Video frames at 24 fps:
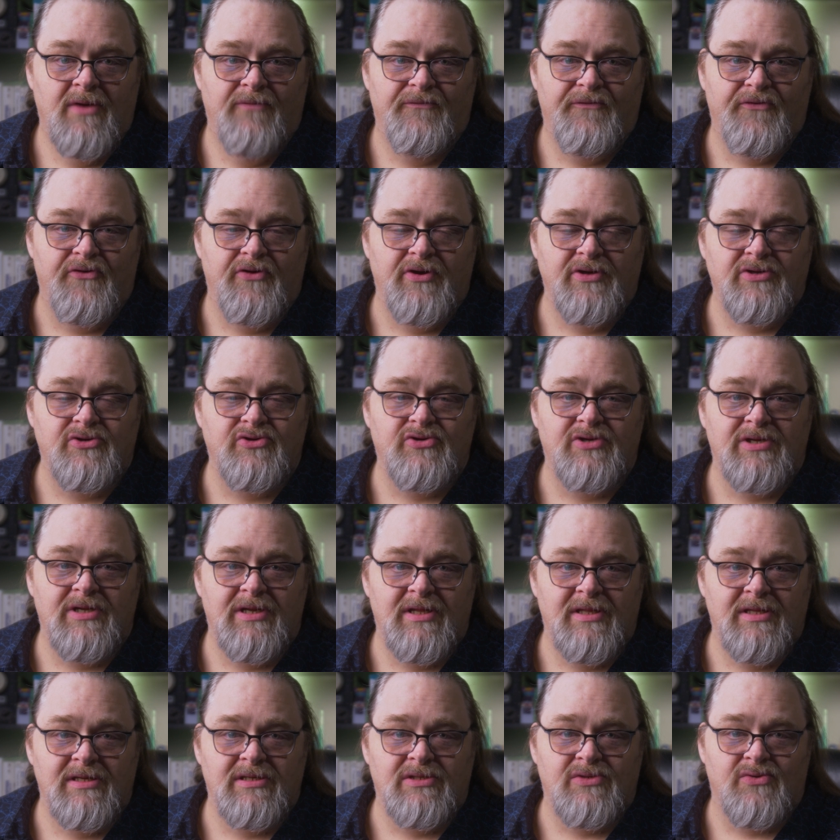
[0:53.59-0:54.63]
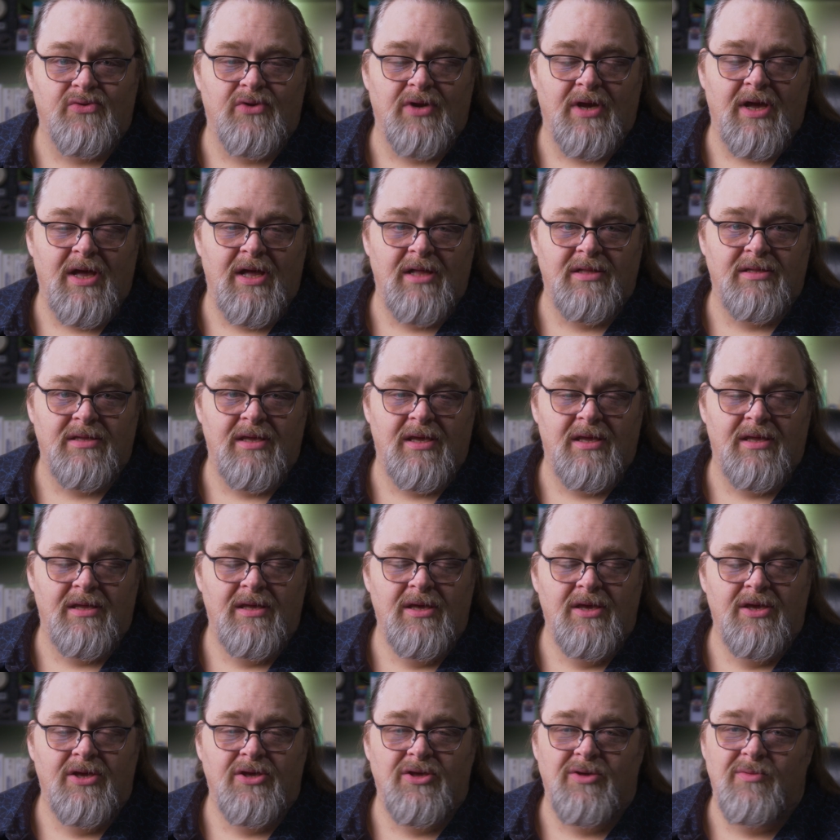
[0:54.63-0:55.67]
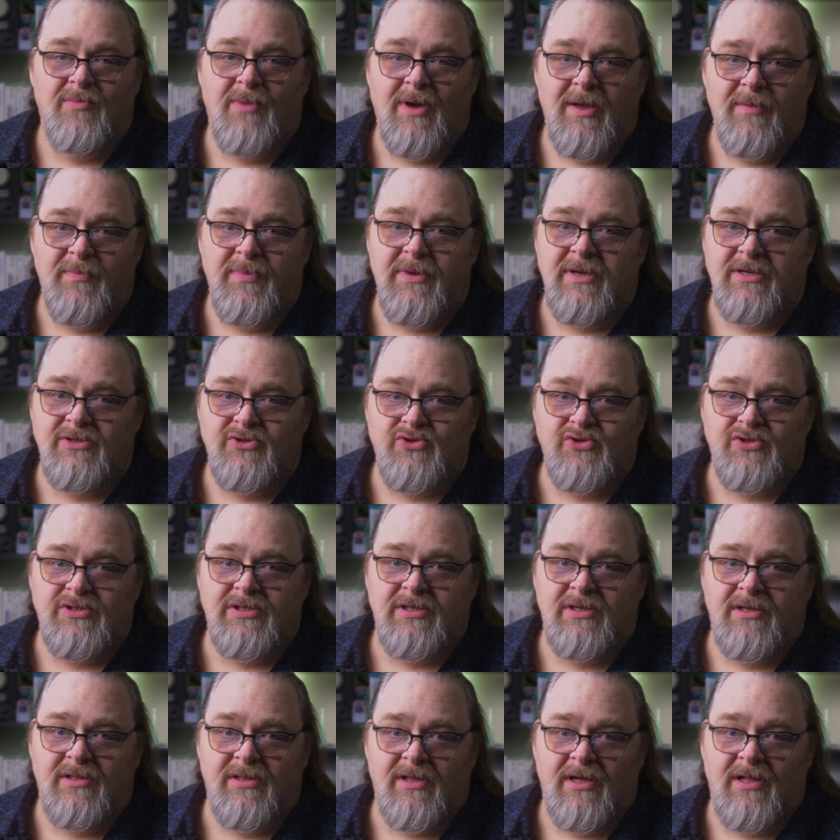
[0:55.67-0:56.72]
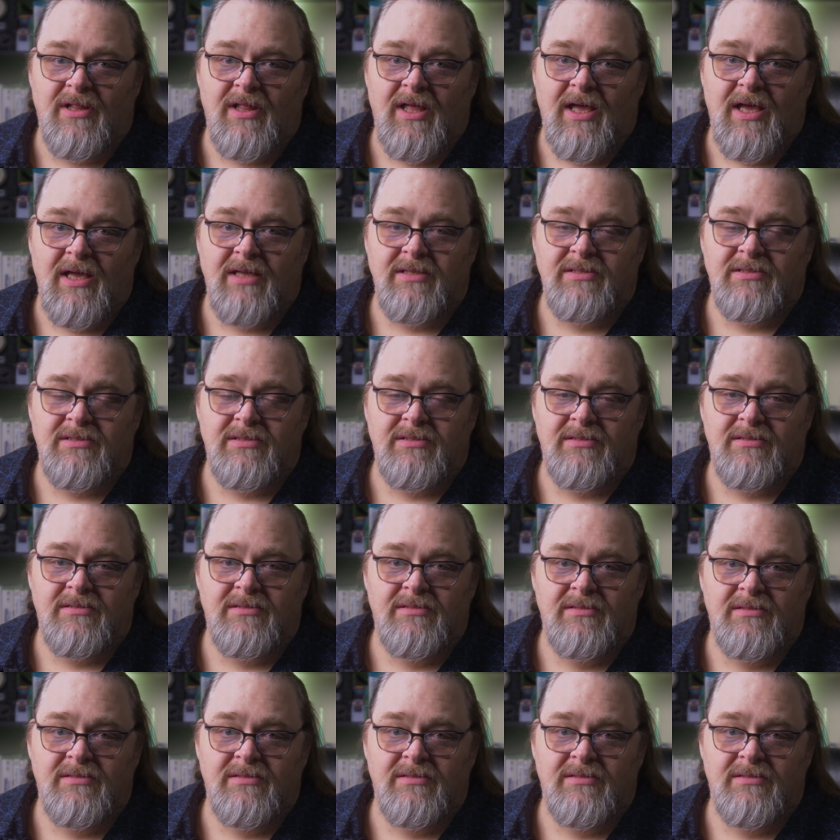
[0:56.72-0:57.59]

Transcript: If you're interested in this sort of content, you might be interested in the class.